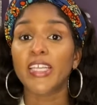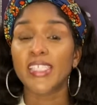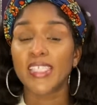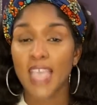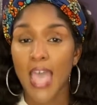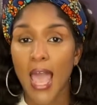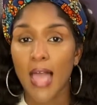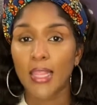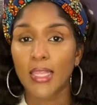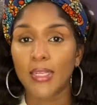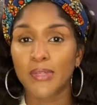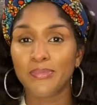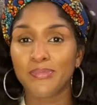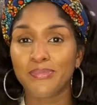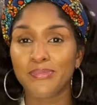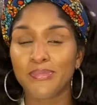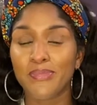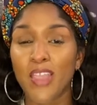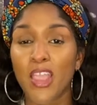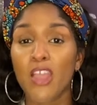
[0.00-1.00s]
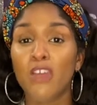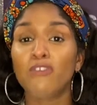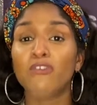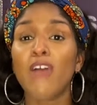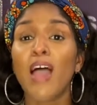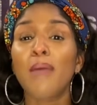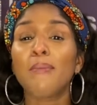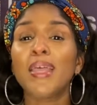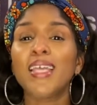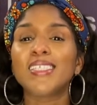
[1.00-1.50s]
talent.
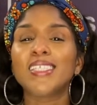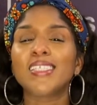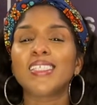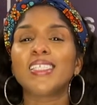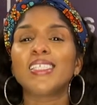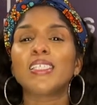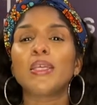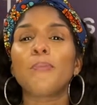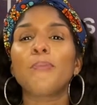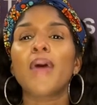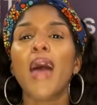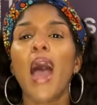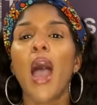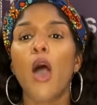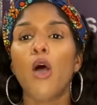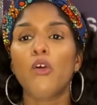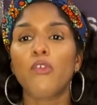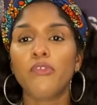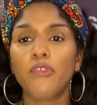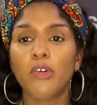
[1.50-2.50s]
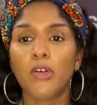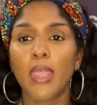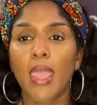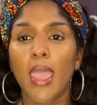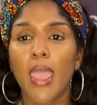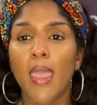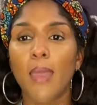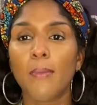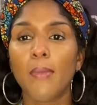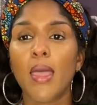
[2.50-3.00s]
Rhymantics is a powerful
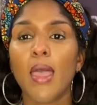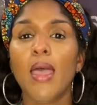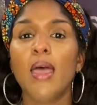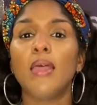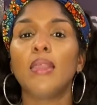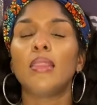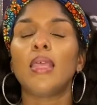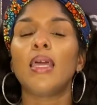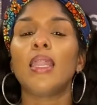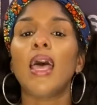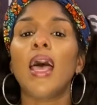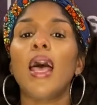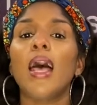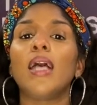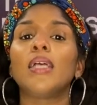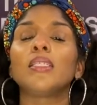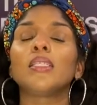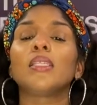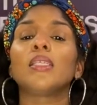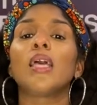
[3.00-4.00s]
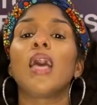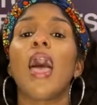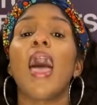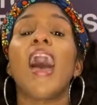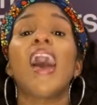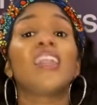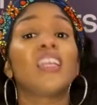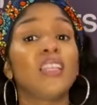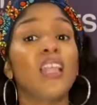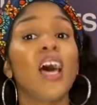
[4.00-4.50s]
game that has
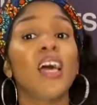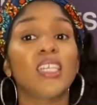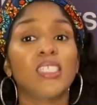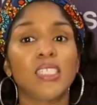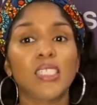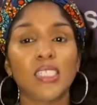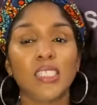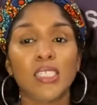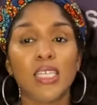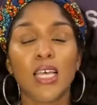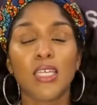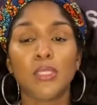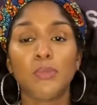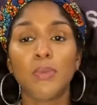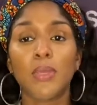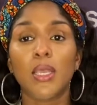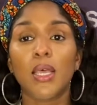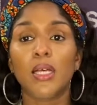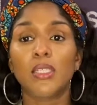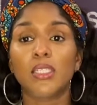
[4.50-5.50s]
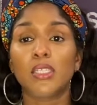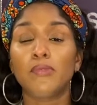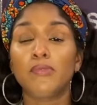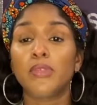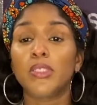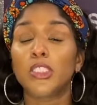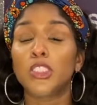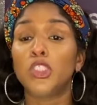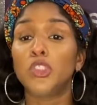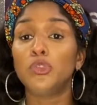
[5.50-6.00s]
had a lot of success because of
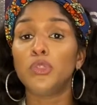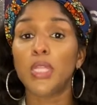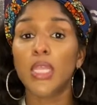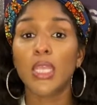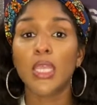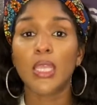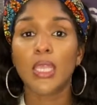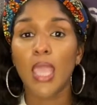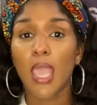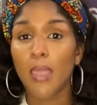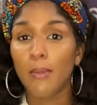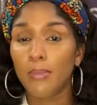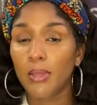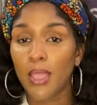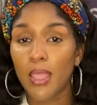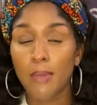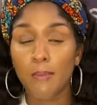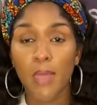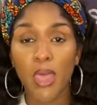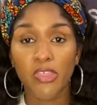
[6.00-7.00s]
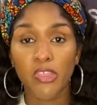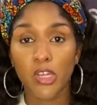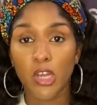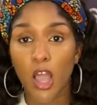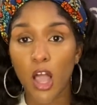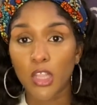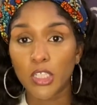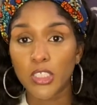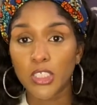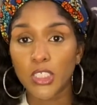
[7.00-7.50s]
its unique gameplay
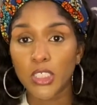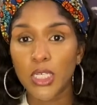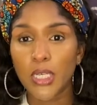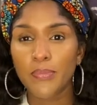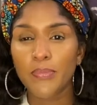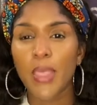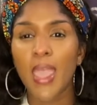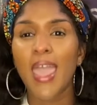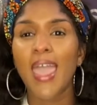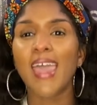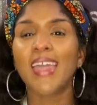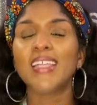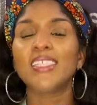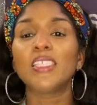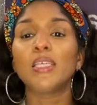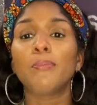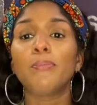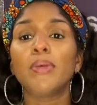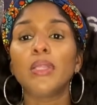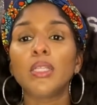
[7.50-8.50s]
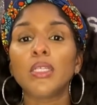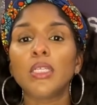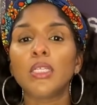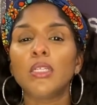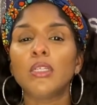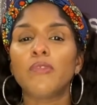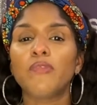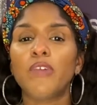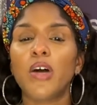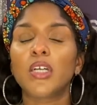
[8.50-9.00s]
methodology and its ability
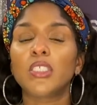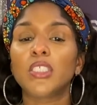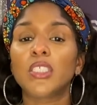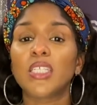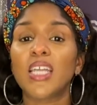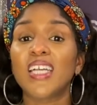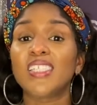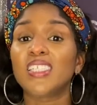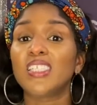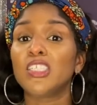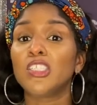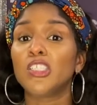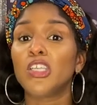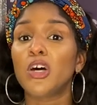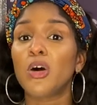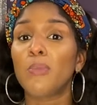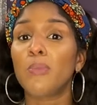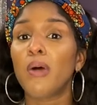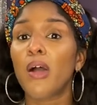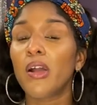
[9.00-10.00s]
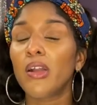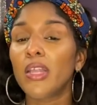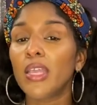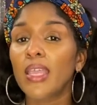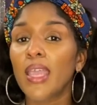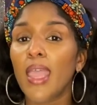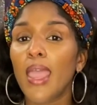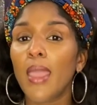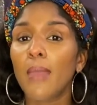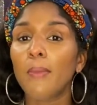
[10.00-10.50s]
to function as an adult party
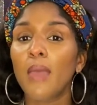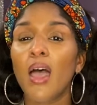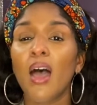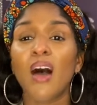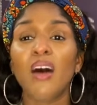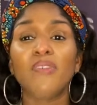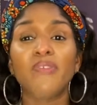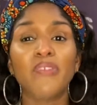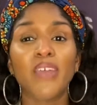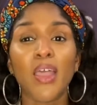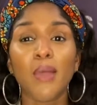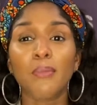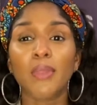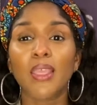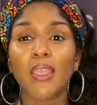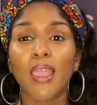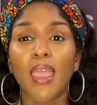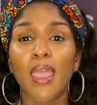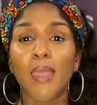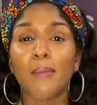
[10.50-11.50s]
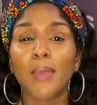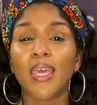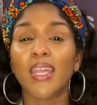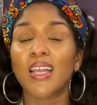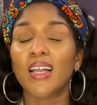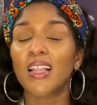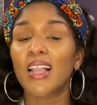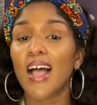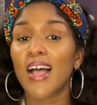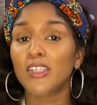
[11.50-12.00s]
game, a family game, and a
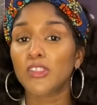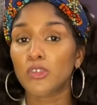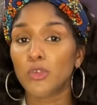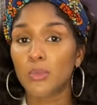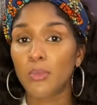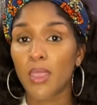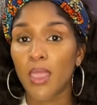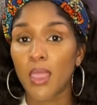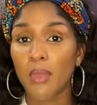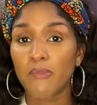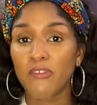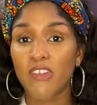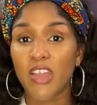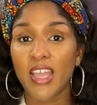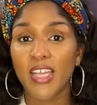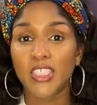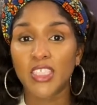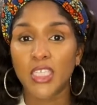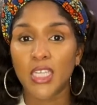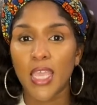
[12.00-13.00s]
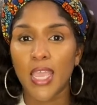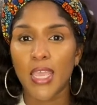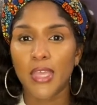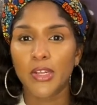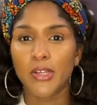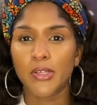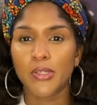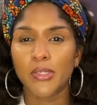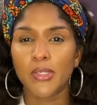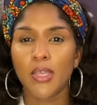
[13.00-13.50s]
classroom game for
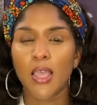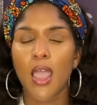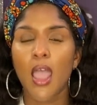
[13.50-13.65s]
educators.